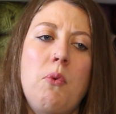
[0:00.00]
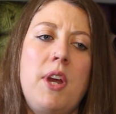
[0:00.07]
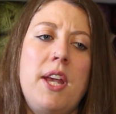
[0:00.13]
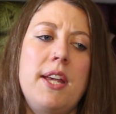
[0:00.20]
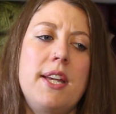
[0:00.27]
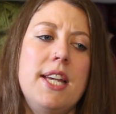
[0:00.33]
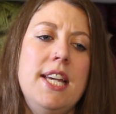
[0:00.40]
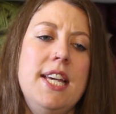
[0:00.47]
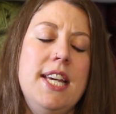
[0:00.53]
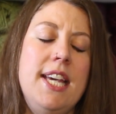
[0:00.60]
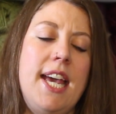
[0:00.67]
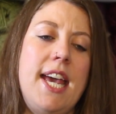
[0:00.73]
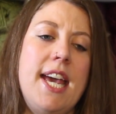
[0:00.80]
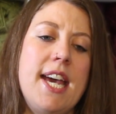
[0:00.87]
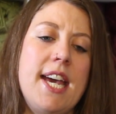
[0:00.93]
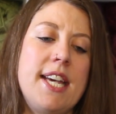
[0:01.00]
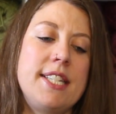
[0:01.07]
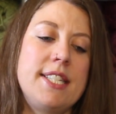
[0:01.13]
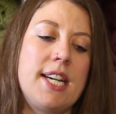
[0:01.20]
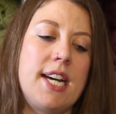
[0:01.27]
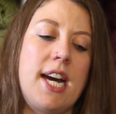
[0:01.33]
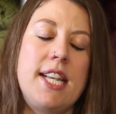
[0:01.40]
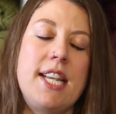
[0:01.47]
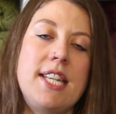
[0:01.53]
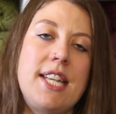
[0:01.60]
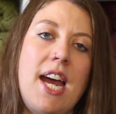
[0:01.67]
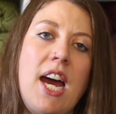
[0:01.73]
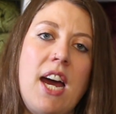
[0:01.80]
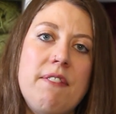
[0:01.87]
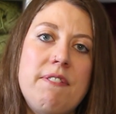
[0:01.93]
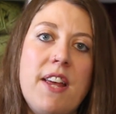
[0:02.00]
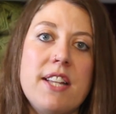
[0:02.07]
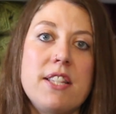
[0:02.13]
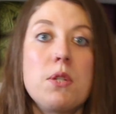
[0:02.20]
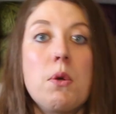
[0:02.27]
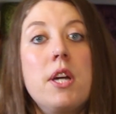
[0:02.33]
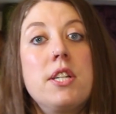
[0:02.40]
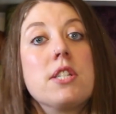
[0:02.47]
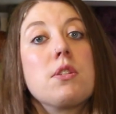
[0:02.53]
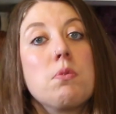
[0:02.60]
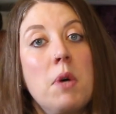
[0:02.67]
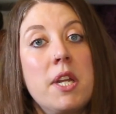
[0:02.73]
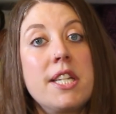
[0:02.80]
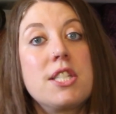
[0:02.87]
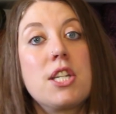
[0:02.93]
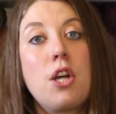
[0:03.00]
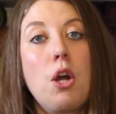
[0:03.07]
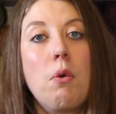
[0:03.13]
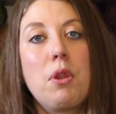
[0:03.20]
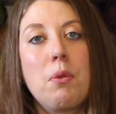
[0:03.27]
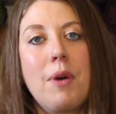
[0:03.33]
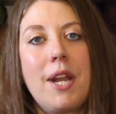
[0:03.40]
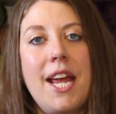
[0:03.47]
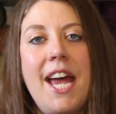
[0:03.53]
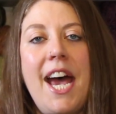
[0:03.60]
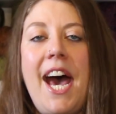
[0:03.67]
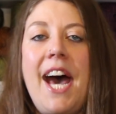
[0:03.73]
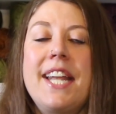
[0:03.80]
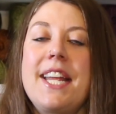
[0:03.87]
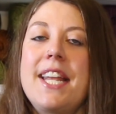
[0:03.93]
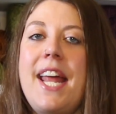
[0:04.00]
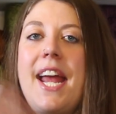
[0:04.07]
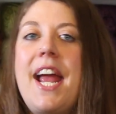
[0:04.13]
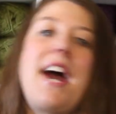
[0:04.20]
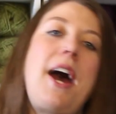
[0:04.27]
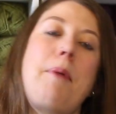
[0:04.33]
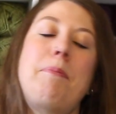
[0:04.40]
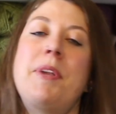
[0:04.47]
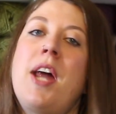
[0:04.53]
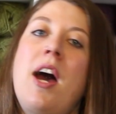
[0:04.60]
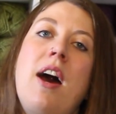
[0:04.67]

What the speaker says: weight, and I didn't have that, so I just wanted to go with what I had, and I happen to